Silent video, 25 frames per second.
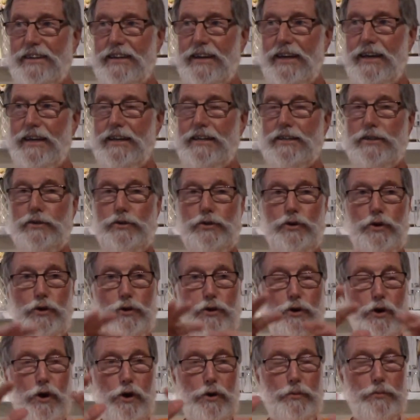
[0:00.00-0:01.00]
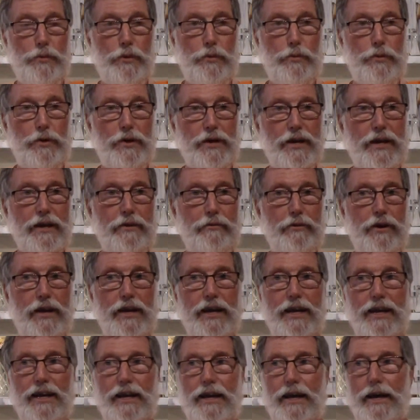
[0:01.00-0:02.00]
in your normal waking
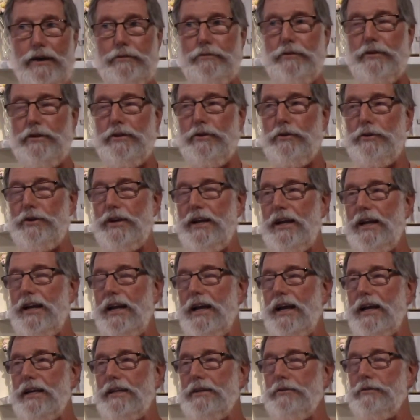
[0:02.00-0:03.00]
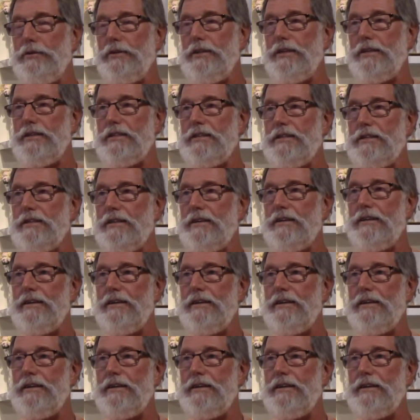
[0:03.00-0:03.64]
life, in your daily activities,